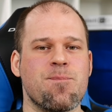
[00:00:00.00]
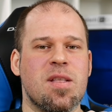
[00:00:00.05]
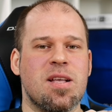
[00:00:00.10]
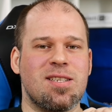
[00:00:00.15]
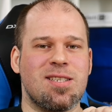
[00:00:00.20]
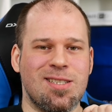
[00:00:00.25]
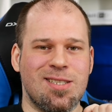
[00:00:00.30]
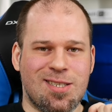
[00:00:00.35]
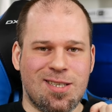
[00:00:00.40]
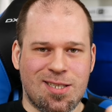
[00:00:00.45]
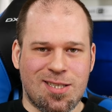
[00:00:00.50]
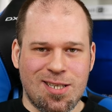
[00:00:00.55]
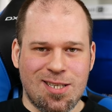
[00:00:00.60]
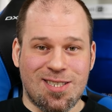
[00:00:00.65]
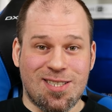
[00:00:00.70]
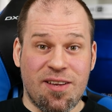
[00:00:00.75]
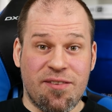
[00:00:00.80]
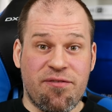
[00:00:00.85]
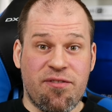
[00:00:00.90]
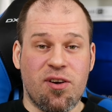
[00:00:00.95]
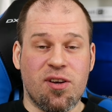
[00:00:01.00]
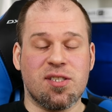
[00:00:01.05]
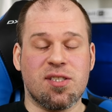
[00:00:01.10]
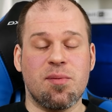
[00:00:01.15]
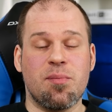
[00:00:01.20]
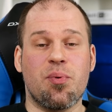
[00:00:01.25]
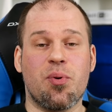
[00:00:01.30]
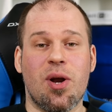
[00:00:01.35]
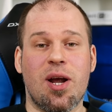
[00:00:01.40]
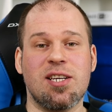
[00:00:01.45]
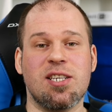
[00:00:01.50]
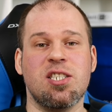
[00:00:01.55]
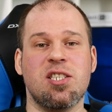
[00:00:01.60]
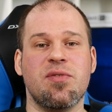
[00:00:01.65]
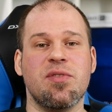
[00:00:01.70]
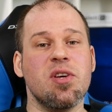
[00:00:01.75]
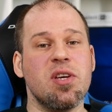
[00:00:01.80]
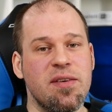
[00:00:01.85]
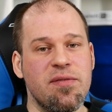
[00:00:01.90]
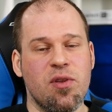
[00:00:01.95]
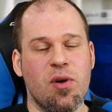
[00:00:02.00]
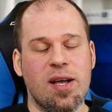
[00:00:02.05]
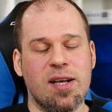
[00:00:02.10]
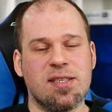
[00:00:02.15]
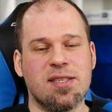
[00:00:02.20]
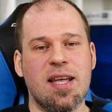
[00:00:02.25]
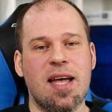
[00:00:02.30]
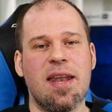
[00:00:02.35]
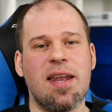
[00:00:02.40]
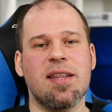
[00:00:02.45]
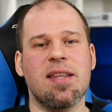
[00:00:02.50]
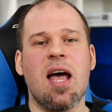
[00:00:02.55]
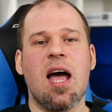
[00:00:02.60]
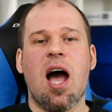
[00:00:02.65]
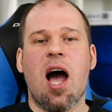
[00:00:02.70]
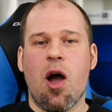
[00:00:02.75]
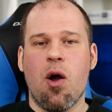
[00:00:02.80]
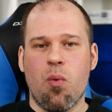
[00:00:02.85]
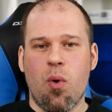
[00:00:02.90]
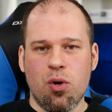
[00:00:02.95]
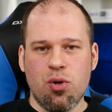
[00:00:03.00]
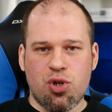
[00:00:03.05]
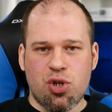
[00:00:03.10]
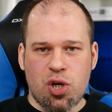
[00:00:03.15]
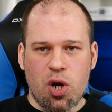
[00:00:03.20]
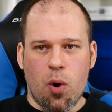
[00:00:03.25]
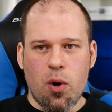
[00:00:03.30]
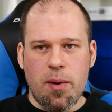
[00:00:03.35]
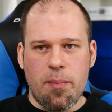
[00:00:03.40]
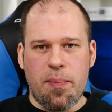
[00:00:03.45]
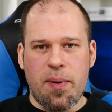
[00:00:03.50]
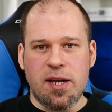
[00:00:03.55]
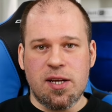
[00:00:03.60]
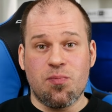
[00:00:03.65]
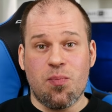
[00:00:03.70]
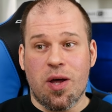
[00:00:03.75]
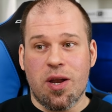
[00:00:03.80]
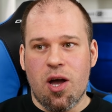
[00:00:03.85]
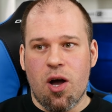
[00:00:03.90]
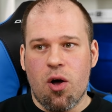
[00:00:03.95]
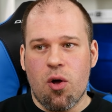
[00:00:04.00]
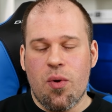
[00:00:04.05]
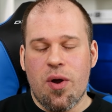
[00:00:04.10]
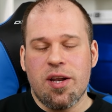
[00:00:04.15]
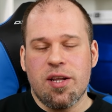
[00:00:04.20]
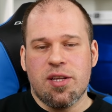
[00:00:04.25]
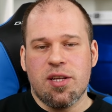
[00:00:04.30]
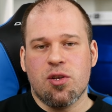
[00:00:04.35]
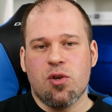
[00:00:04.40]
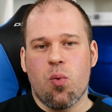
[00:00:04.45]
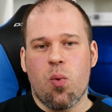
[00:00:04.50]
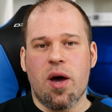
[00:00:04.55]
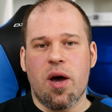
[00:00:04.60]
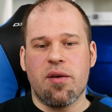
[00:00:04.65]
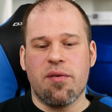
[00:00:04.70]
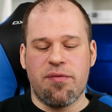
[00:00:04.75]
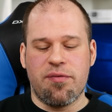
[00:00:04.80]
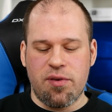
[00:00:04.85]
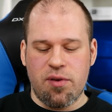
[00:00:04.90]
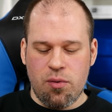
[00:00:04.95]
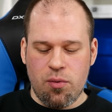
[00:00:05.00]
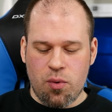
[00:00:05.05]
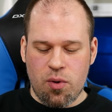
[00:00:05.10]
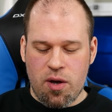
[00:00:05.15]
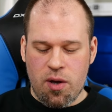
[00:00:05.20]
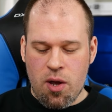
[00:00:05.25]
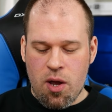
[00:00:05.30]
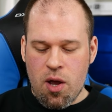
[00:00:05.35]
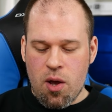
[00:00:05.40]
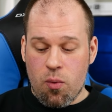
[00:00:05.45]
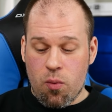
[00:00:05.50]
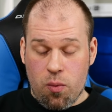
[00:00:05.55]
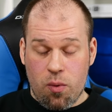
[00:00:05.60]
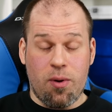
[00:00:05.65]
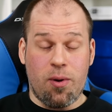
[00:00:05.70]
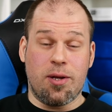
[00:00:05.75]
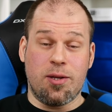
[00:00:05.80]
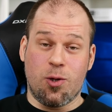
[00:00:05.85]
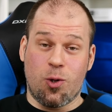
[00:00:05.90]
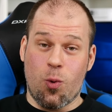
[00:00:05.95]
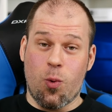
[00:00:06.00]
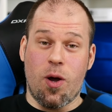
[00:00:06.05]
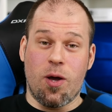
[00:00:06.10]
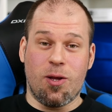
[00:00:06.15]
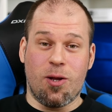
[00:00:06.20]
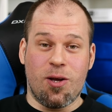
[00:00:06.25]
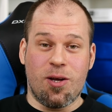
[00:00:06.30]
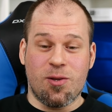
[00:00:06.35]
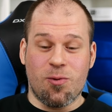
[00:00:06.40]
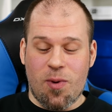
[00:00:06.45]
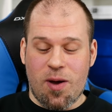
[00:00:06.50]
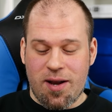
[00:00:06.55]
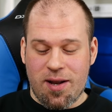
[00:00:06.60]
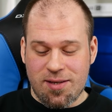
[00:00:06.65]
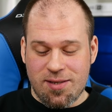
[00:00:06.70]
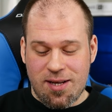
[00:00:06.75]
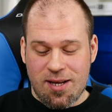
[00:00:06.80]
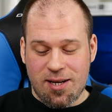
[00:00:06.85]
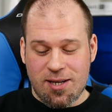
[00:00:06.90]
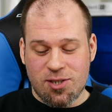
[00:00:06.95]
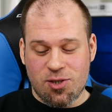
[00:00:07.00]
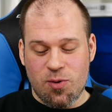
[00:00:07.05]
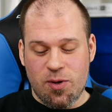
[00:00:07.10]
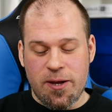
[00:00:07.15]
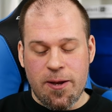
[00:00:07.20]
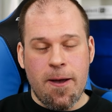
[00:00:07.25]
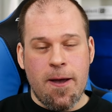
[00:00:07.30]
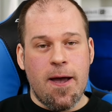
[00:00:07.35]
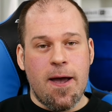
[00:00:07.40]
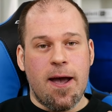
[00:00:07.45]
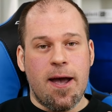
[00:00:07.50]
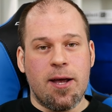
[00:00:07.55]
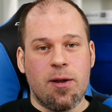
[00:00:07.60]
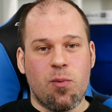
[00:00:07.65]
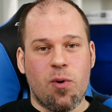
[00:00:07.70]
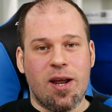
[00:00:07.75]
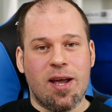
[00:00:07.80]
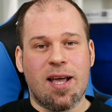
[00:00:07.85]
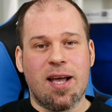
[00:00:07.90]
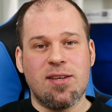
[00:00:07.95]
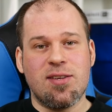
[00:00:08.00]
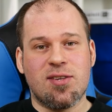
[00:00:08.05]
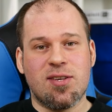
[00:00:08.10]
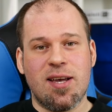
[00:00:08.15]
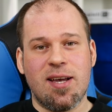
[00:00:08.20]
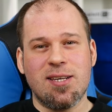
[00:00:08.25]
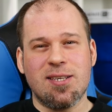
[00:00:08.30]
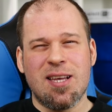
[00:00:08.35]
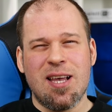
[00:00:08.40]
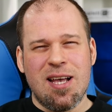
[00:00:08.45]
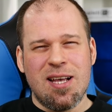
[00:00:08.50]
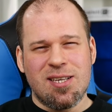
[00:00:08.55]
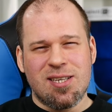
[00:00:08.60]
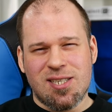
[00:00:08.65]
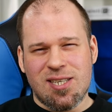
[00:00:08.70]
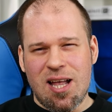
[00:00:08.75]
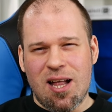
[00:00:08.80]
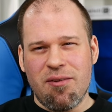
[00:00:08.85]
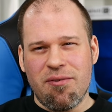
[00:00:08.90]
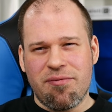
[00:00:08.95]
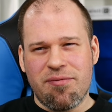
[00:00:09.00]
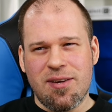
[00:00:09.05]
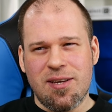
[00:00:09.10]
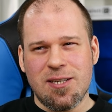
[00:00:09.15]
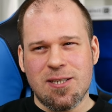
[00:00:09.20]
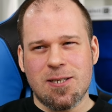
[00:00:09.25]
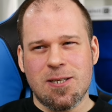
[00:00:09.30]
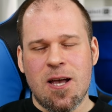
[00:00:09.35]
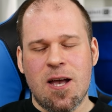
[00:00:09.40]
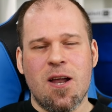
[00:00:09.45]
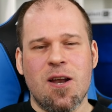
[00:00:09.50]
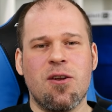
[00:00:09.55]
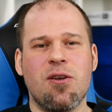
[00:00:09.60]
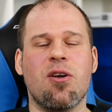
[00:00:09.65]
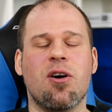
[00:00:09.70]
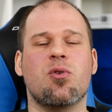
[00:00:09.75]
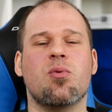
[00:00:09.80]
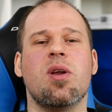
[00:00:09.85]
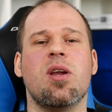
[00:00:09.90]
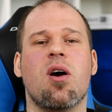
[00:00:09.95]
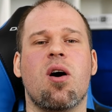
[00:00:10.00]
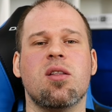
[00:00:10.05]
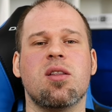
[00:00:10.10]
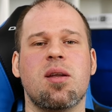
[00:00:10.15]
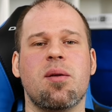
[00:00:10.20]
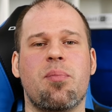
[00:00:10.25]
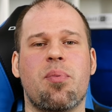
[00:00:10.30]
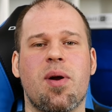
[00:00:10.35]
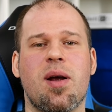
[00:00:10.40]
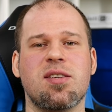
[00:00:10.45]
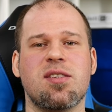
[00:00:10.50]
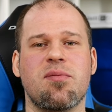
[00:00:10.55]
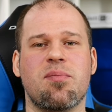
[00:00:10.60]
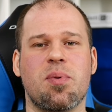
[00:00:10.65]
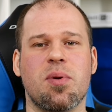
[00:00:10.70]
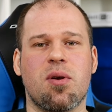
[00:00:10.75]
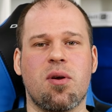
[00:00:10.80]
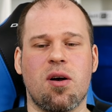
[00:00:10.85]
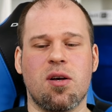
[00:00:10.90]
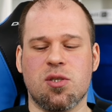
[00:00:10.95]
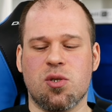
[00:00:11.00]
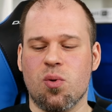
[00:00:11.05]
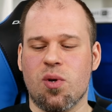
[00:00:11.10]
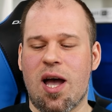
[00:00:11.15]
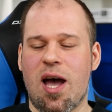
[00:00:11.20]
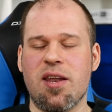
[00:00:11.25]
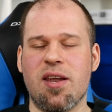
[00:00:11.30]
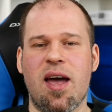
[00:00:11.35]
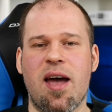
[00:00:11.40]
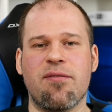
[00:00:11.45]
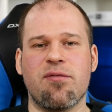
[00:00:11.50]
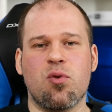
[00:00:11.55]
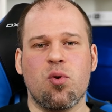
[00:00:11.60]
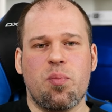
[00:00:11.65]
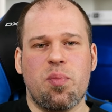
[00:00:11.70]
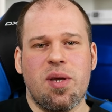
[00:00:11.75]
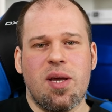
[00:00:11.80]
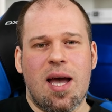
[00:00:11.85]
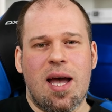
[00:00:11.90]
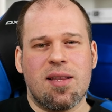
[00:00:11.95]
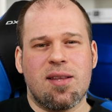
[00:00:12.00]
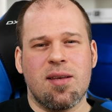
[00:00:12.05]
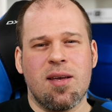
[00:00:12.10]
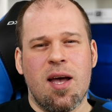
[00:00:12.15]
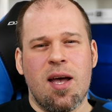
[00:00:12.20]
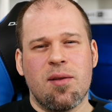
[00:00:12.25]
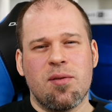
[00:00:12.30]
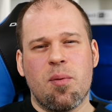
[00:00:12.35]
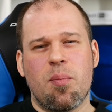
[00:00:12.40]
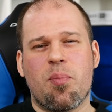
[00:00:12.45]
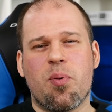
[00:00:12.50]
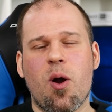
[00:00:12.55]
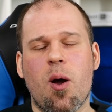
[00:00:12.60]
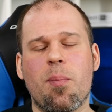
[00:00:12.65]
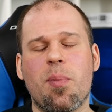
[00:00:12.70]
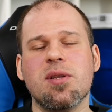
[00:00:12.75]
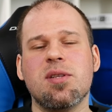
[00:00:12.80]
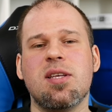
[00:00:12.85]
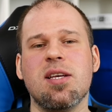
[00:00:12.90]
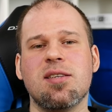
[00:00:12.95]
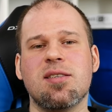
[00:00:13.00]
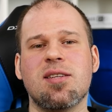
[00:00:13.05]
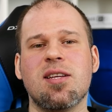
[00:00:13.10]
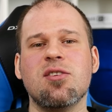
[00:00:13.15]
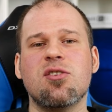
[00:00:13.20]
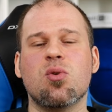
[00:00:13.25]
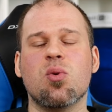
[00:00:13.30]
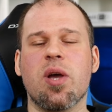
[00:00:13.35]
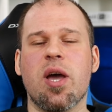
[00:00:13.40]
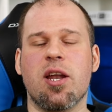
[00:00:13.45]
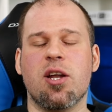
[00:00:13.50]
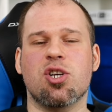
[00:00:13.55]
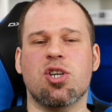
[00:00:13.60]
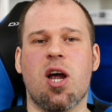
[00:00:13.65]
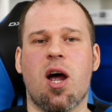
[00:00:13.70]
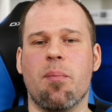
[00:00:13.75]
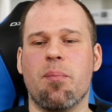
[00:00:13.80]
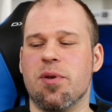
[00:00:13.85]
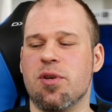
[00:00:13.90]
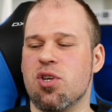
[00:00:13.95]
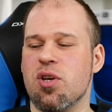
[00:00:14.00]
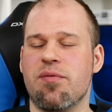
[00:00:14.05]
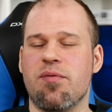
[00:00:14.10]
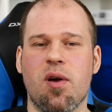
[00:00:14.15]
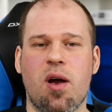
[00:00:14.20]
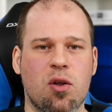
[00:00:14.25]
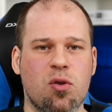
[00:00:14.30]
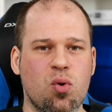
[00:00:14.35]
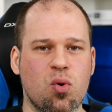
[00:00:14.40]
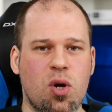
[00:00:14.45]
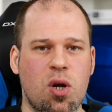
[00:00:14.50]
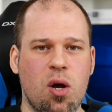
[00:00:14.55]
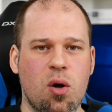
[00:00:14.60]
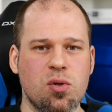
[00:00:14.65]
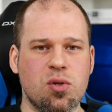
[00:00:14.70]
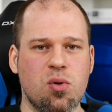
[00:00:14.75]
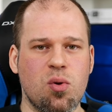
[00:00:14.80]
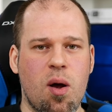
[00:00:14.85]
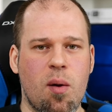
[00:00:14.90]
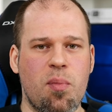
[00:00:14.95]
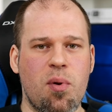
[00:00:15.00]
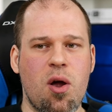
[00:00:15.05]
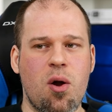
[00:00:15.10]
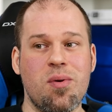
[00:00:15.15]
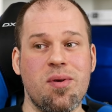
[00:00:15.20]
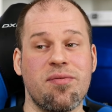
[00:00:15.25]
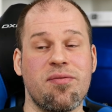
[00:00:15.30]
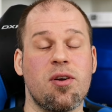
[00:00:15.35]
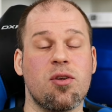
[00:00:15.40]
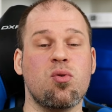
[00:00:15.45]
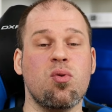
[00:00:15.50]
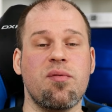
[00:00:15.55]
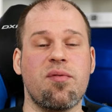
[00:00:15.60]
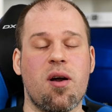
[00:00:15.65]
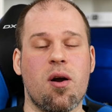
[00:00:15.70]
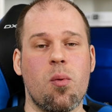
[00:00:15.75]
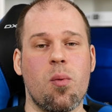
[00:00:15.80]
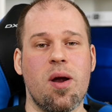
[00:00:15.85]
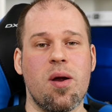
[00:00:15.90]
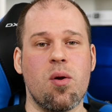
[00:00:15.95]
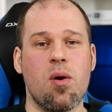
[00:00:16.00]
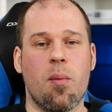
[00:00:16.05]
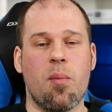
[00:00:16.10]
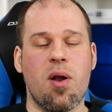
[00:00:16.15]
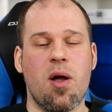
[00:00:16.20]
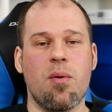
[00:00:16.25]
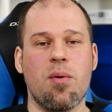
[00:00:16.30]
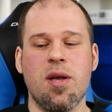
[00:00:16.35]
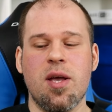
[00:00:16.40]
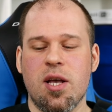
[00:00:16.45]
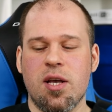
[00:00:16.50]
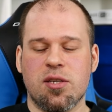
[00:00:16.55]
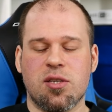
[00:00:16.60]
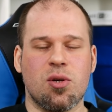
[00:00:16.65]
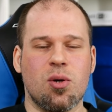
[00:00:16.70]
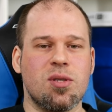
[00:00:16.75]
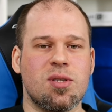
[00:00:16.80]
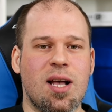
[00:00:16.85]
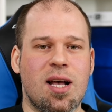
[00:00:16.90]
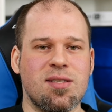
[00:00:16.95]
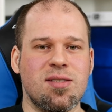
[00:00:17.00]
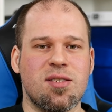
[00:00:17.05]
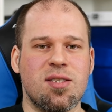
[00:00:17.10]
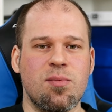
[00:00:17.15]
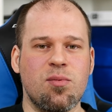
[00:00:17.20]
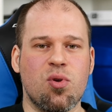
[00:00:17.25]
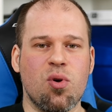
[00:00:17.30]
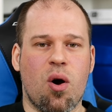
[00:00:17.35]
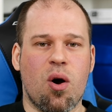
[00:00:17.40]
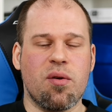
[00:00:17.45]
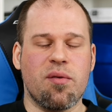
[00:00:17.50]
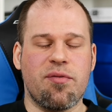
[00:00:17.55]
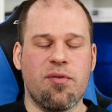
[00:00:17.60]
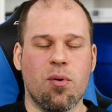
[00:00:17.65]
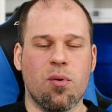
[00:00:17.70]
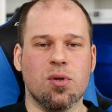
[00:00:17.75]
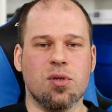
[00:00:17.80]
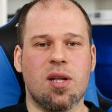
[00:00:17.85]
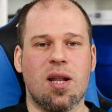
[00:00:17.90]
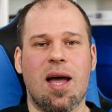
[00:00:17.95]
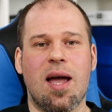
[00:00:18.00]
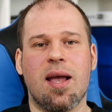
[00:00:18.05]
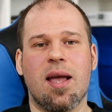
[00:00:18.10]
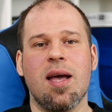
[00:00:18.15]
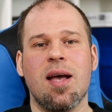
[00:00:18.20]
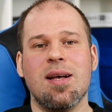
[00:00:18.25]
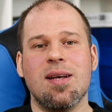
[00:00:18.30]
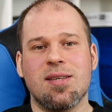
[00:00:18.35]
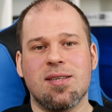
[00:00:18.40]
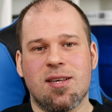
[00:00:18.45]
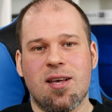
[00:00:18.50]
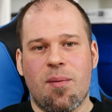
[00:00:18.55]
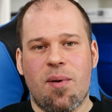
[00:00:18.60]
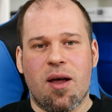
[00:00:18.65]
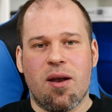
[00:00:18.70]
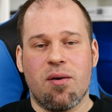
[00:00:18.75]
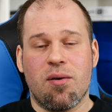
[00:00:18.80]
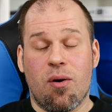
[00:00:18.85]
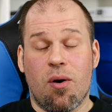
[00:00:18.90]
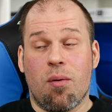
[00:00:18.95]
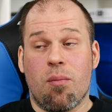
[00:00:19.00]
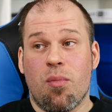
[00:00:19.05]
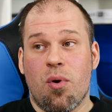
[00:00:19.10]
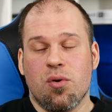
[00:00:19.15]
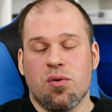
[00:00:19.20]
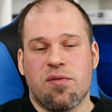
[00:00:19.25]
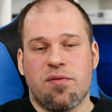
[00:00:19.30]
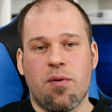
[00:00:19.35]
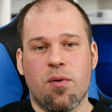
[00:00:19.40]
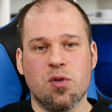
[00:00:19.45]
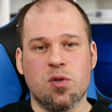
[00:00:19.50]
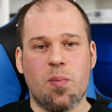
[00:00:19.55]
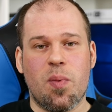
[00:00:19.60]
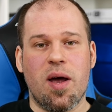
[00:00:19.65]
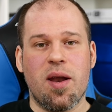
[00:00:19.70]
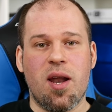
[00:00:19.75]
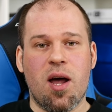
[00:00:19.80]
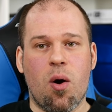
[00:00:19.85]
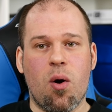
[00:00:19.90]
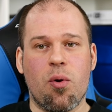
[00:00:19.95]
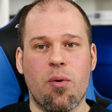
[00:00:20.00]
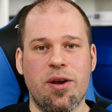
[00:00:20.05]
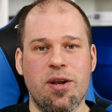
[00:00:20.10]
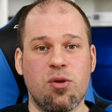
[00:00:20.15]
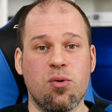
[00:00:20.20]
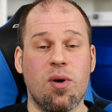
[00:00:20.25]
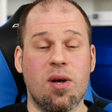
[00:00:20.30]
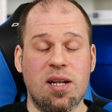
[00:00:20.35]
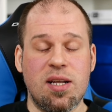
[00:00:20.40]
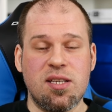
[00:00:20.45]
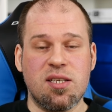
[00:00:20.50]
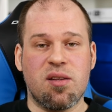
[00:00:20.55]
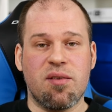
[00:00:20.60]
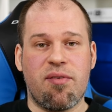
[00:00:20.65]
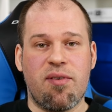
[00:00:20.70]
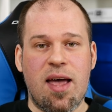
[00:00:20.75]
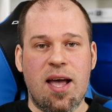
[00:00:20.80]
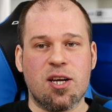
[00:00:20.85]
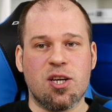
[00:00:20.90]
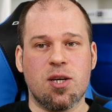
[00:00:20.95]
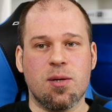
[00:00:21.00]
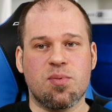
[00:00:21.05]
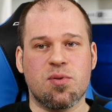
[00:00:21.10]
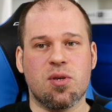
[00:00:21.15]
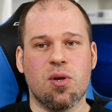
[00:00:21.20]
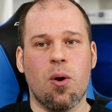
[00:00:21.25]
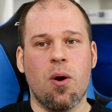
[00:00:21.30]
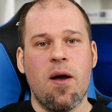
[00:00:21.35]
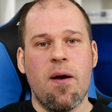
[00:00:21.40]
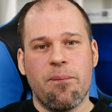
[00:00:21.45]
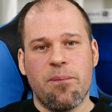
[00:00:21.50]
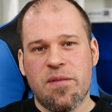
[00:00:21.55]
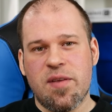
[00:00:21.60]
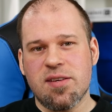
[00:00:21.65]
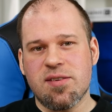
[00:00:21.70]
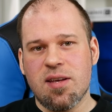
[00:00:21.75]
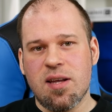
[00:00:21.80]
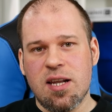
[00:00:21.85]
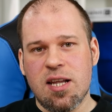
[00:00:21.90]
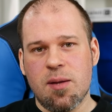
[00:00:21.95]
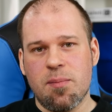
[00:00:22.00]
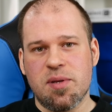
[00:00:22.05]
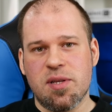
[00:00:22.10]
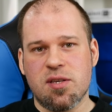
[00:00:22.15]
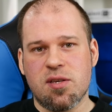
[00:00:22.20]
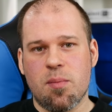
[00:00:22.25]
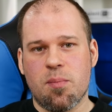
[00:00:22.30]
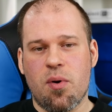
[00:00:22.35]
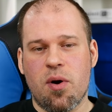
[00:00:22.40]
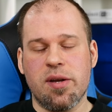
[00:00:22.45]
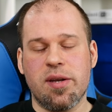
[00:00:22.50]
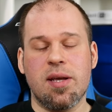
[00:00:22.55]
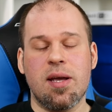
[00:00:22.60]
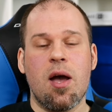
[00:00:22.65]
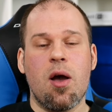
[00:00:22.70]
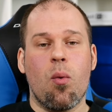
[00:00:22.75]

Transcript: Since this is the first impressions video, even though I extended, I won't show the pics, but I already did quite a lot actually. And what I can say is, selfies, not really all that impressive, because you kind of have to be at the proper distance to get a sharp picture. If you are too close, you are blurry. If you are too far away, you are blurry. So it doesn't seem to autofocus like some other, or most phones by now already do, at least the flagships. So this is a little bit disappointing.